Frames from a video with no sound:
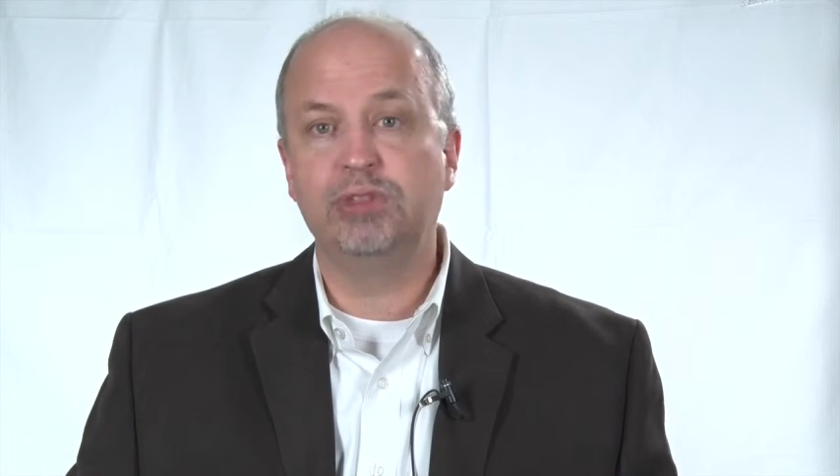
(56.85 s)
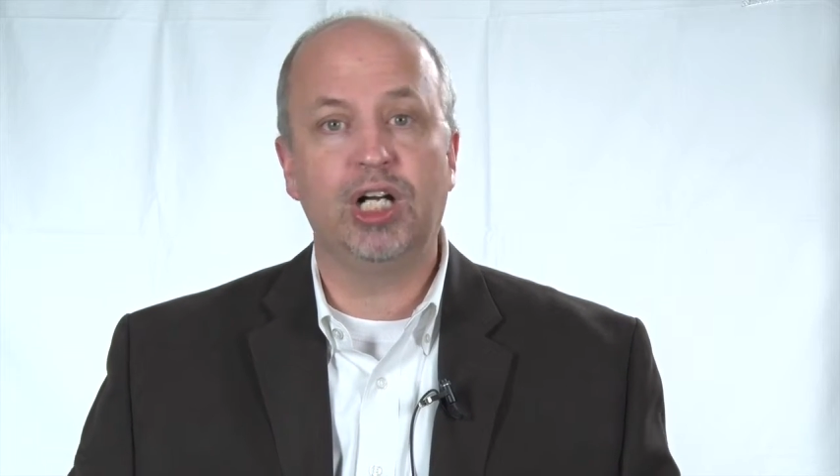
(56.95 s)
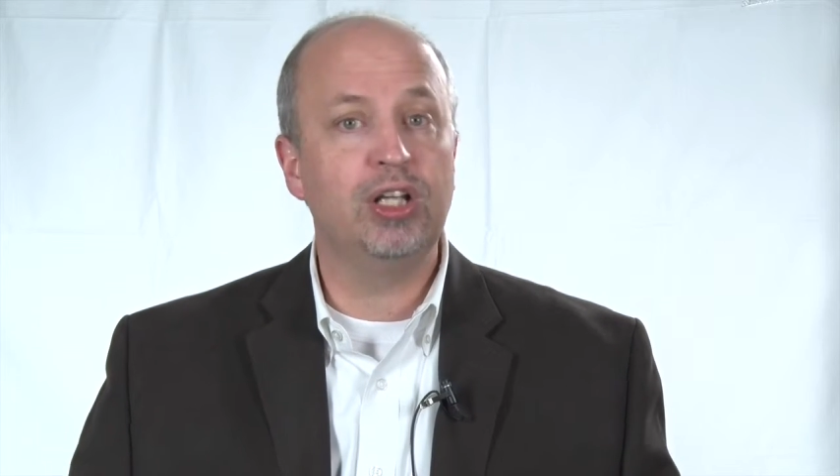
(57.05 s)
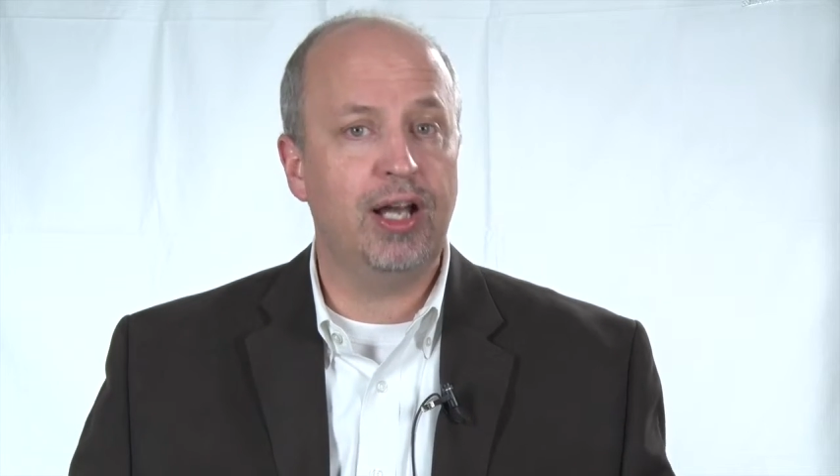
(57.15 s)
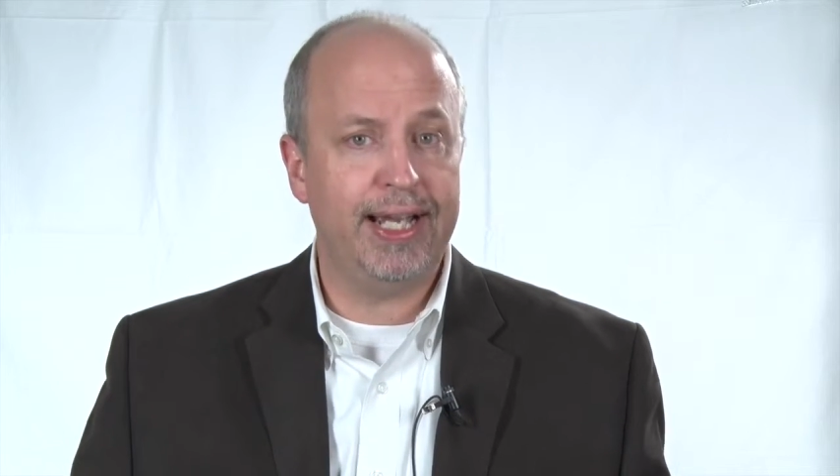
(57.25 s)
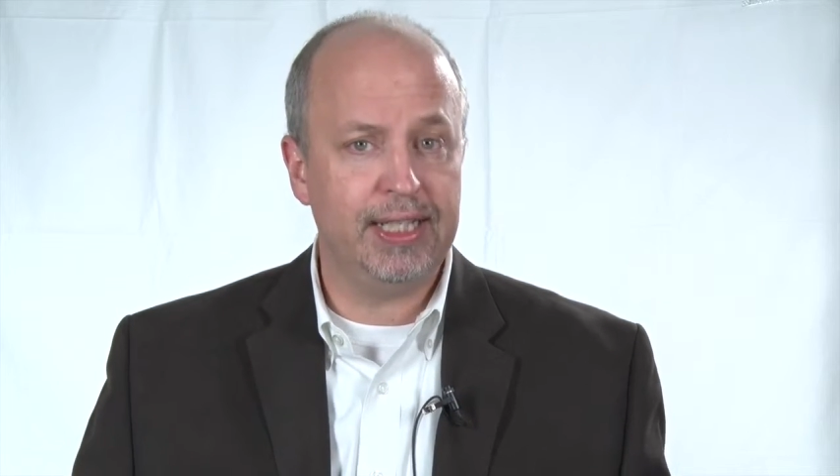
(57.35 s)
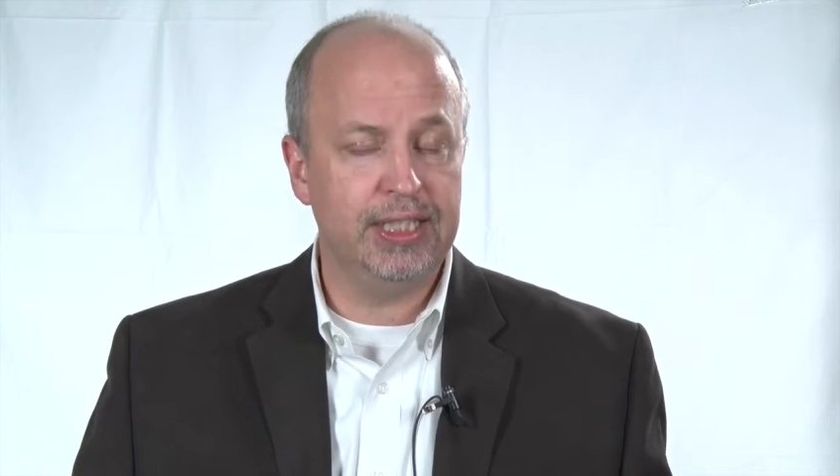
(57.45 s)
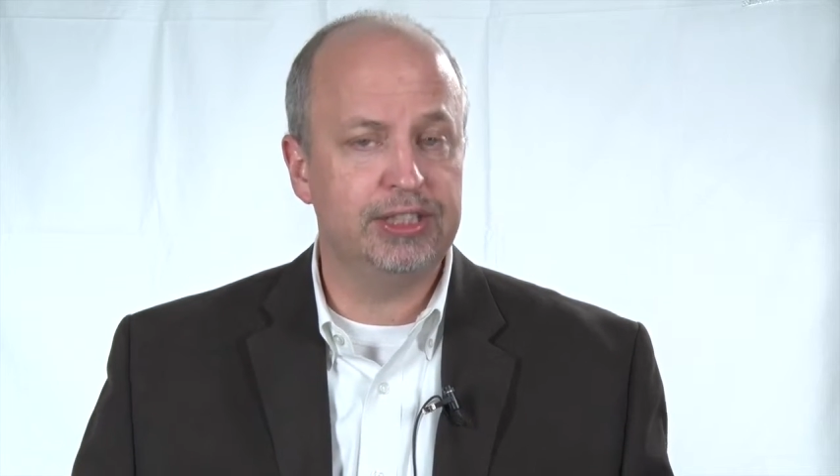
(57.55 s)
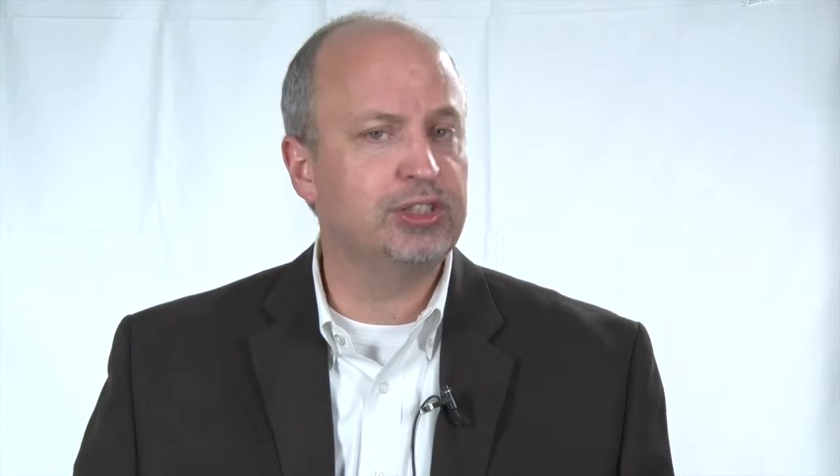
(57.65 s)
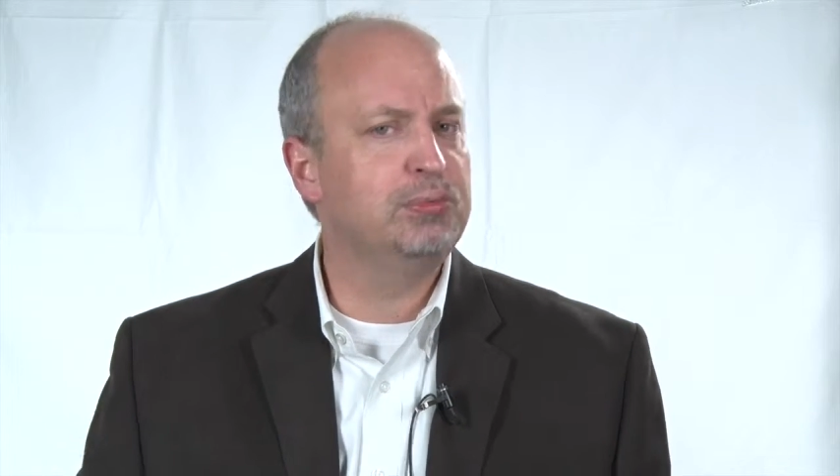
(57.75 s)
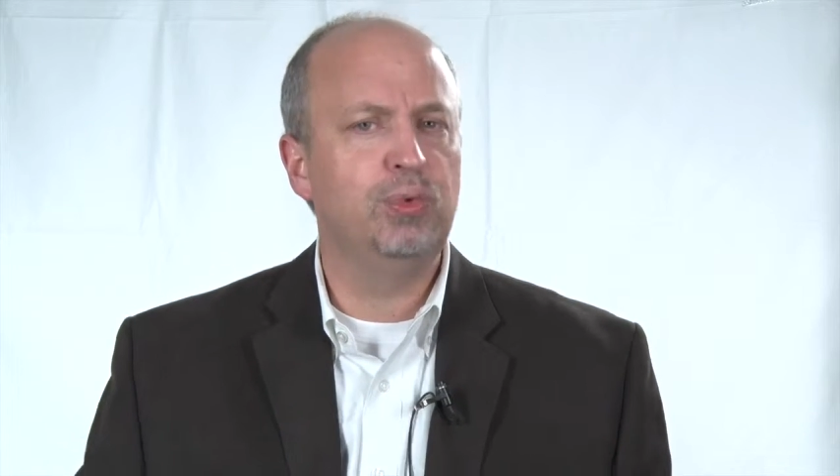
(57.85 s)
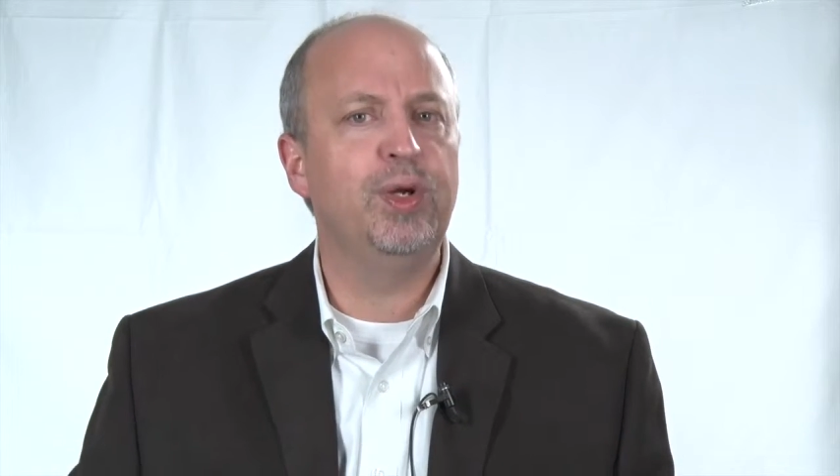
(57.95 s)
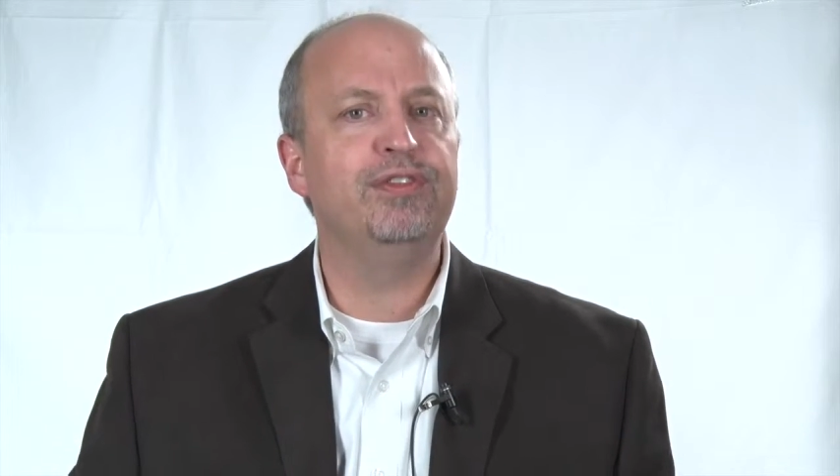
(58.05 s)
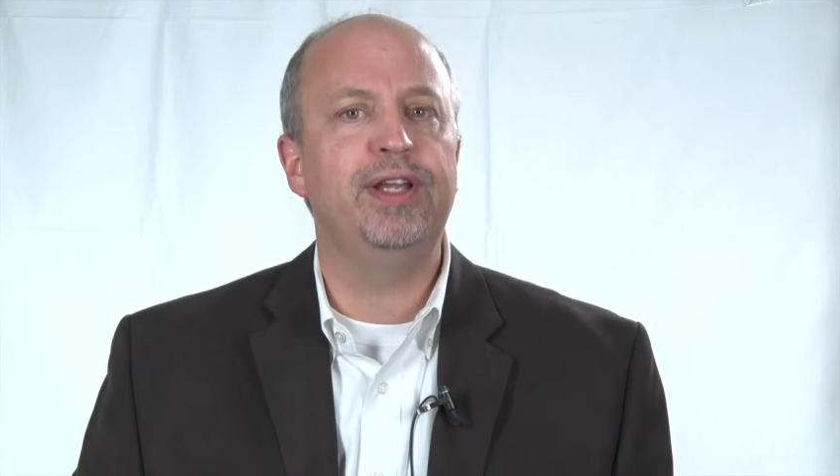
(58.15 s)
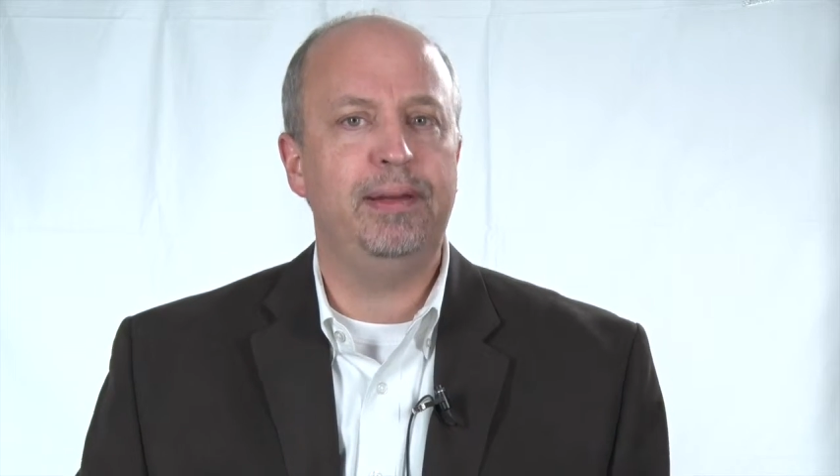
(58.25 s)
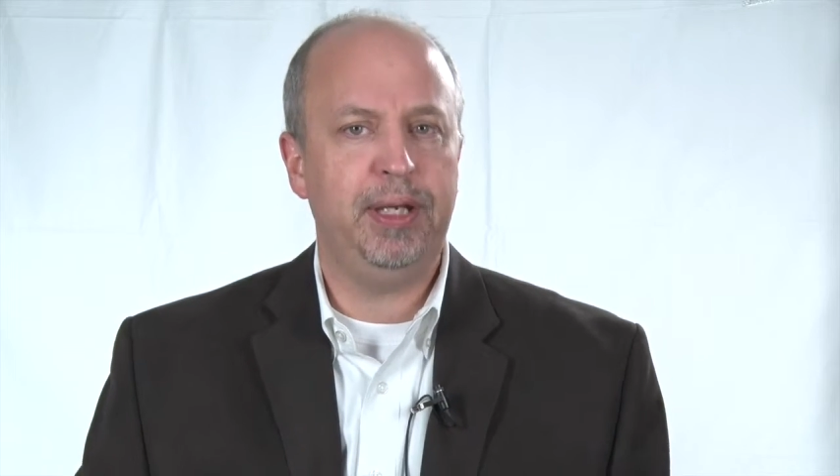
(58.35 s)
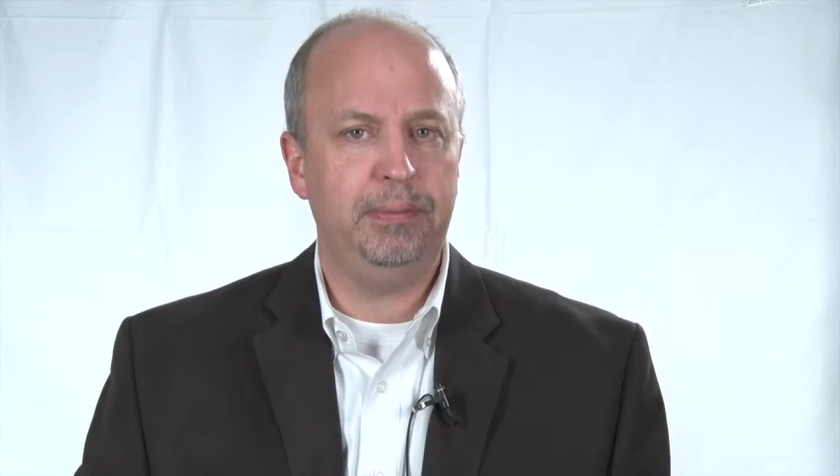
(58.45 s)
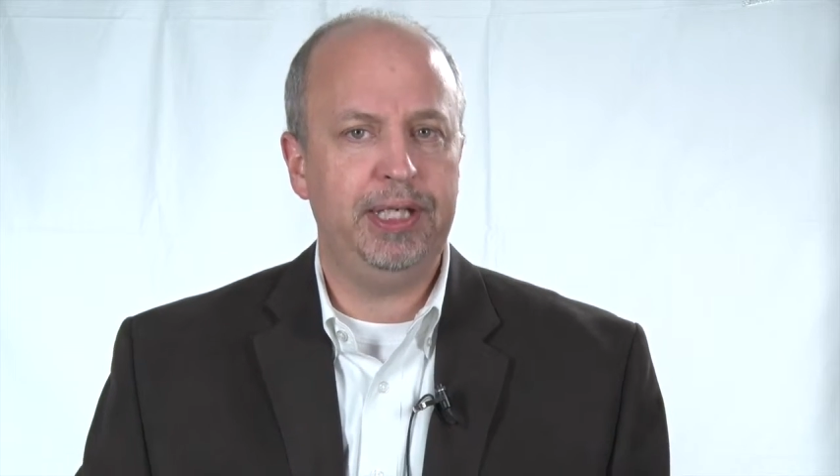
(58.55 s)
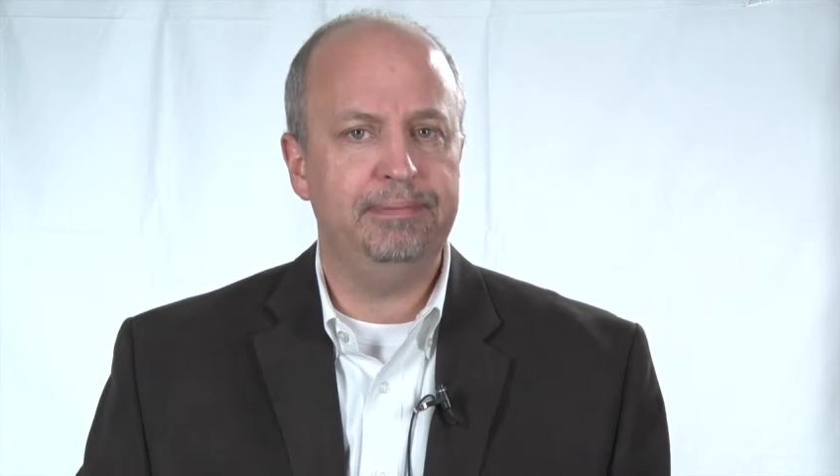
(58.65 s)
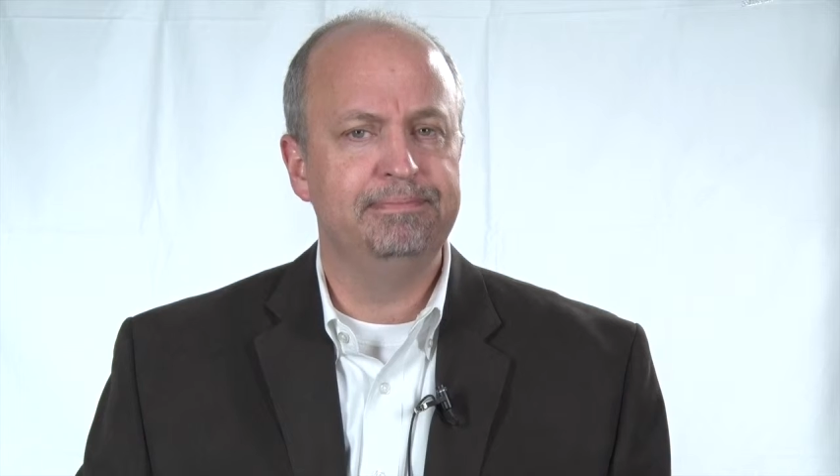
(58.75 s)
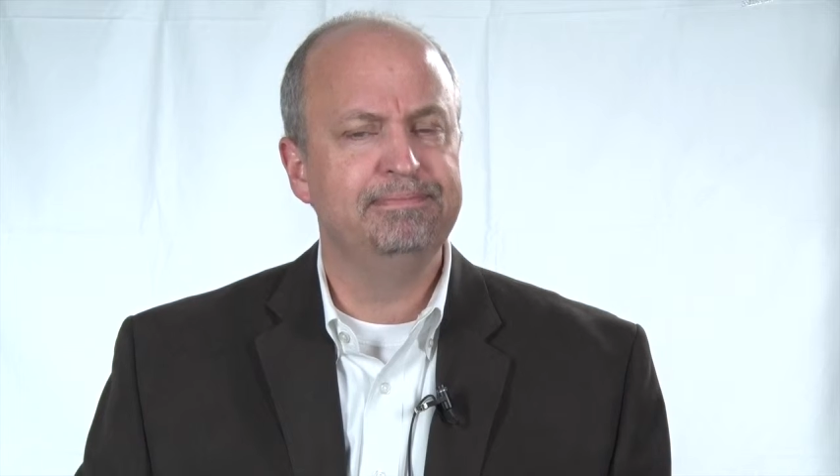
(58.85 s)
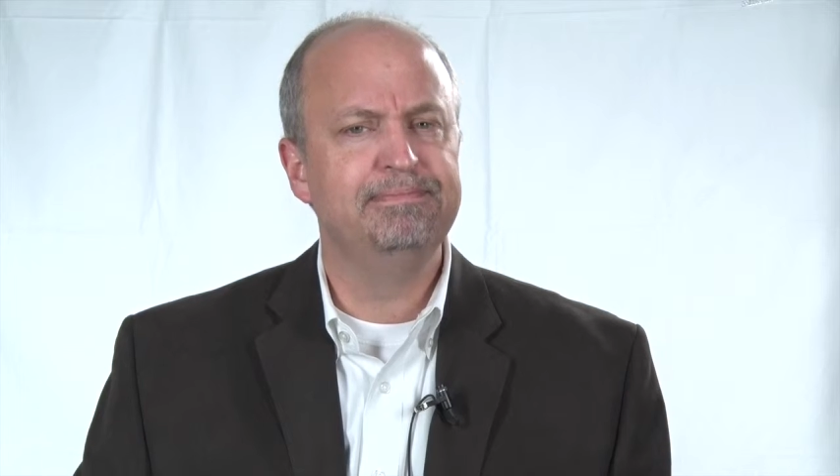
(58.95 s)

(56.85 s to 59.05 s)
a client list, whatever that may be.